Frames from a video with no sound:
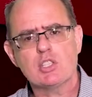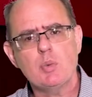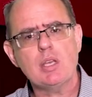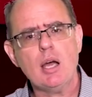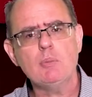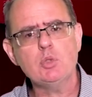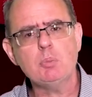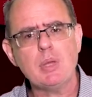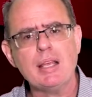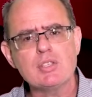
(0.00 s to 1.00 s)
So we come to a
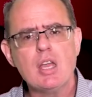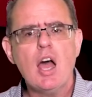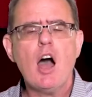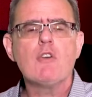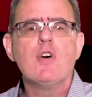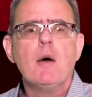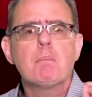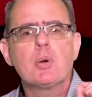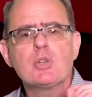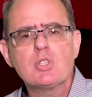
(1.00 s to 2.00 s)
place of
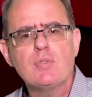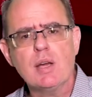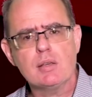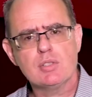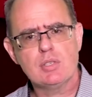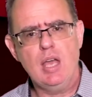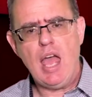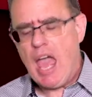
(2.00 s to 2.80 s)
perseverance